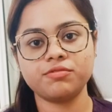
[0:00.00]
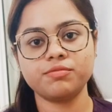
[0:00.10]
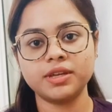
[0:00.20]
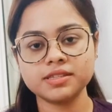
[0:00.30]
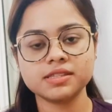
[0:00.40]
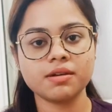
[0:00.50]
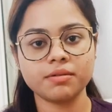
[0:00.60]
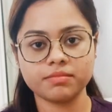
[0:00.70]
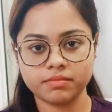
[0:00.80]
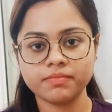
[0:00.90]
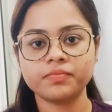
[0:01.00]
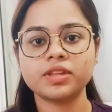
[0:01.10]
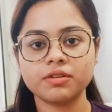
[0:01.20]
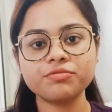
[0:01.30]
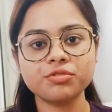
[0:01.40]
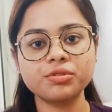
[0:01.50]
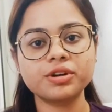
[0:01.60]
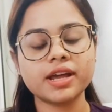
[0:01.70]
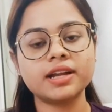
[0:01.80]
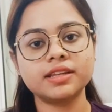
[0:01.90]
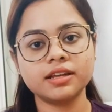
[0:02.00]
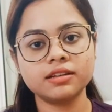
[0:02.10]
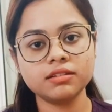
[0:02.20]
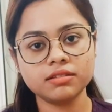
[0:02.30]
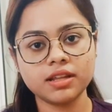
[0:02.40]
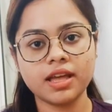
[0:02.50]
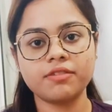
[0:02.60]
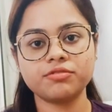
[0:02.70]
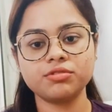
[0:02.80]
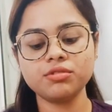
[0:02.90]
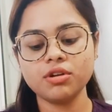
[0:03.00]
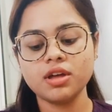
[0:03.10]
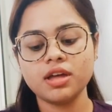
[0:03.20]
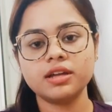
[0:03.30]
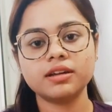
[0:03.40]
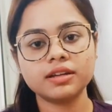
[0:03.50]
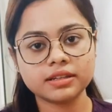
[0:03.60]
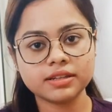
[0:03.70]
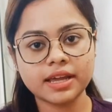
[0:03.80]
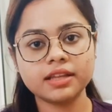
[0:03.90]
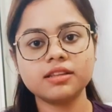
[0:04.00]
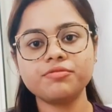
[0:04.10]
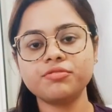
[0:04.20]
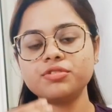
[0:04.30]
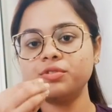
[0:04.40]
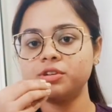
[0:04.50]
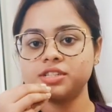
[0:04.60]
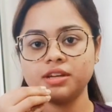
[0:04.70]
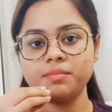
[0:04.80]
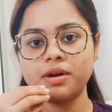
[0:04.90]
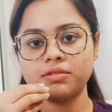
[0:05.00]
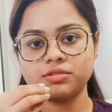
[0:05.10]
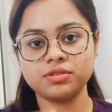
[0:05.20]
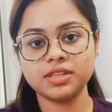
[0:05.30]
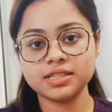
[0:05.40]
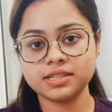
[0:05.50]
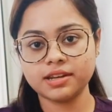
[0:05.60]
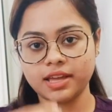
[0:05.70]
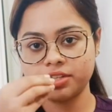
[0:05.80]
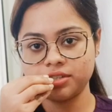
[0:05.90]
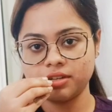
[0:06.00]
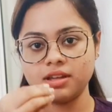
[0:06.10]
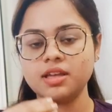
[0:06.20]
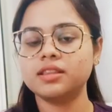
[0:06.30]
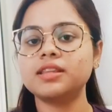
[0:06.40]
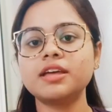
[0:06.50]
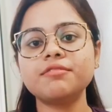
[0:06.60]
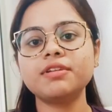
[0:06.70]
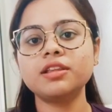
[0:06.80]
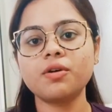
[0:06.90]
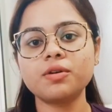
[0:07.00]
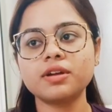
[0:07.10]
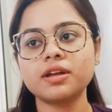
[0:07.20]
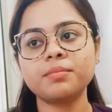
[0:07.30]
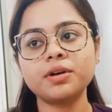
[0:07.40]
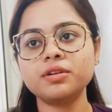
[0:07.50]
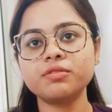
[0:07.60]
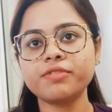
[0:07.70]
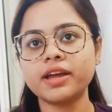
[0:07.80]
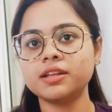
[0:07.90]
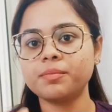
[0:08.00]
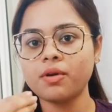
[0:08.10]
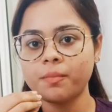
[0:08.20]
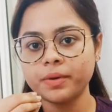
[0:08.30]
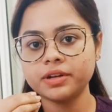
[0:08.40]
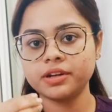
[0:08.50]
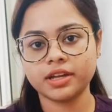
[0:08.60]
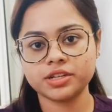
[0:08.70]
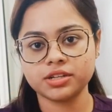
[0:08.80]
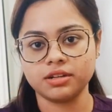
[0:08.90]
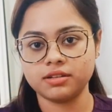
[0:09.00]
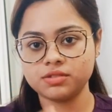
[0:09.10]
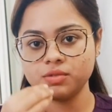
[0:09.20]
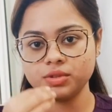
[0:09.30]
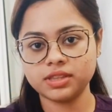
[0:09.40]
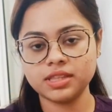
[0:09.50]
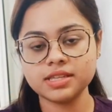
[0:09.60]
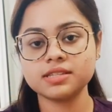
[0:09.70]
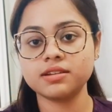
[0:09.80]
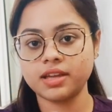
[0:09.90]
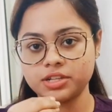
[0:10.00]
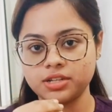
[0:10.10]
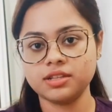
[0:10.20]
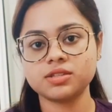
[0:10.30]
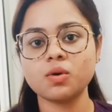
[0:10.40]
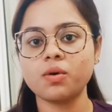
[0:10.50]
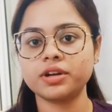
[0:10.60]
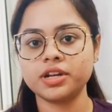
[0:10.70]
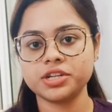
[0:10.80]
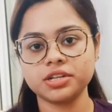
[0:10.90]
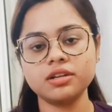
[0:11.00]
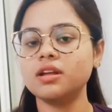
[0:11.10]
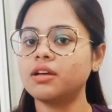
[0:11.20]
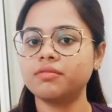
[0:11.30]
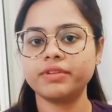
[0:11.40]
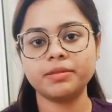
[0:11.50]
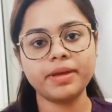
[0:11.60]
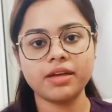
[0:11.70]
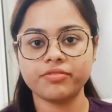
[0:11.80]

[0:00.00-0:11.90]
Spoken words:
to mix the food and then they have to take the food towards their mouth. So this direction, they will not able to find the proper direction. So this direction, this coordination will be